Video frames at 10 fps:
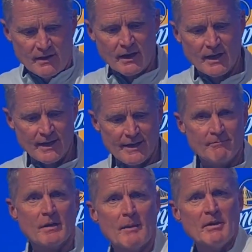
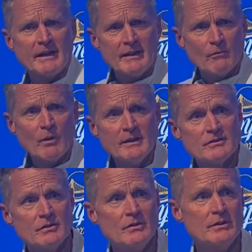I'm going to get right
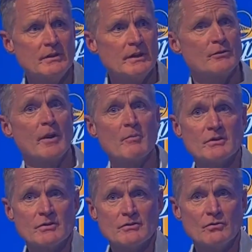to the
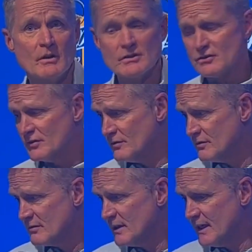Draymond situation,
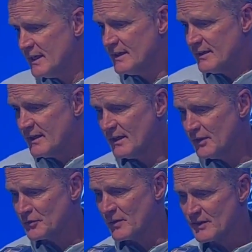and
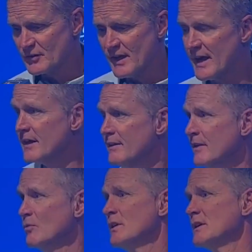I'll address that, and
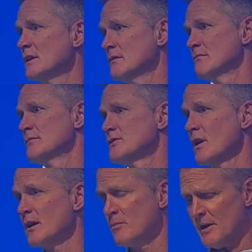then we can
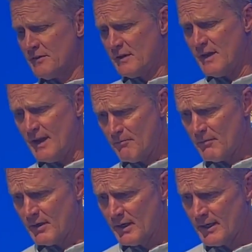talk about the game.